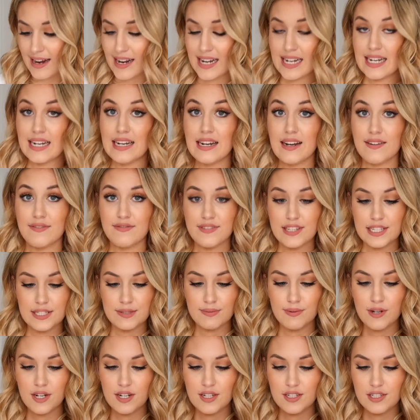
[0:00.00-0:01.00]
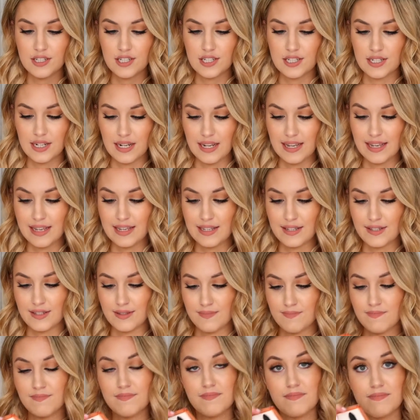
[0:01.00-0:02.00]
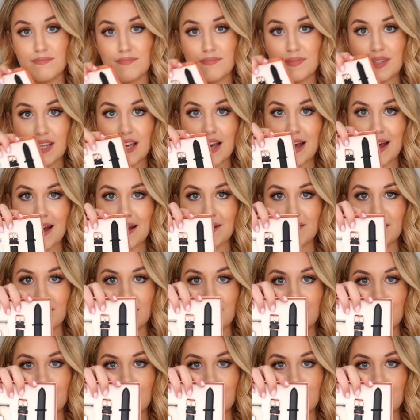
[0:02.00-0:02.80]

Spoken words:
I love this watch. It is, yeah.